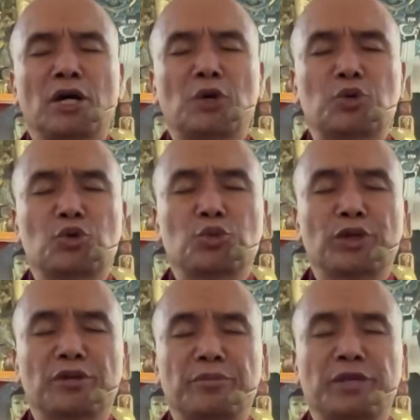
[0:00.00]
How good
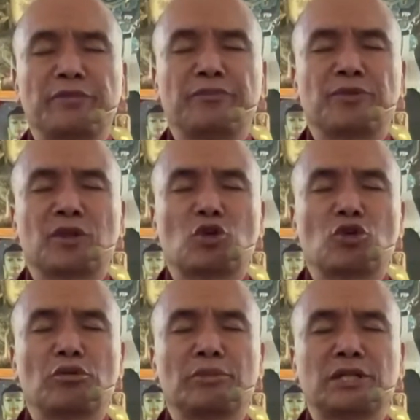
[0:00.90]
would it be that
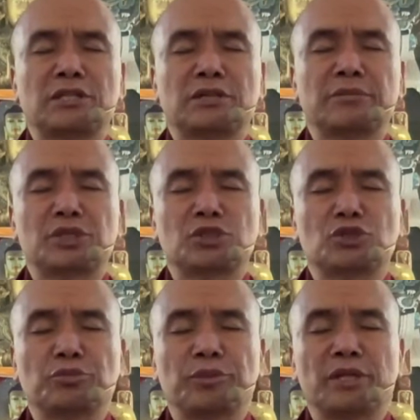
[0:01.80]
all my
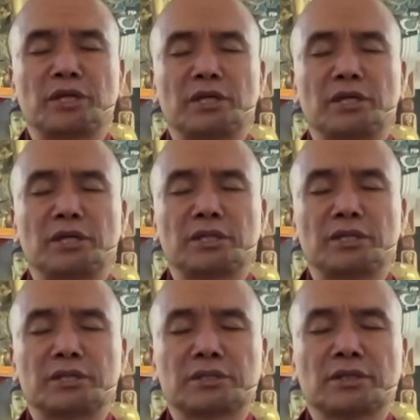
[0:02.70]
demonstration
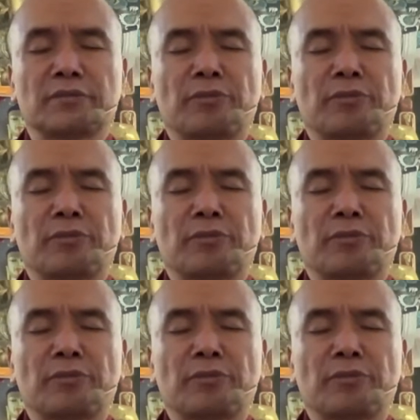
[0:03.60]
beings